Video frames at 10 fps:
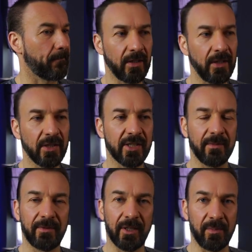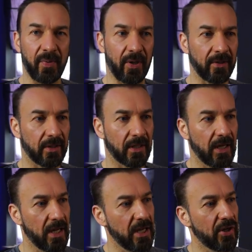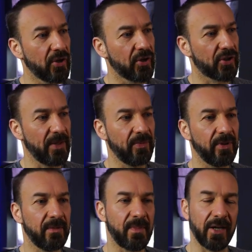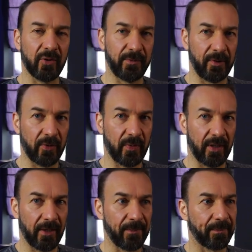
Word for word: Here's something important. Separate microphone track.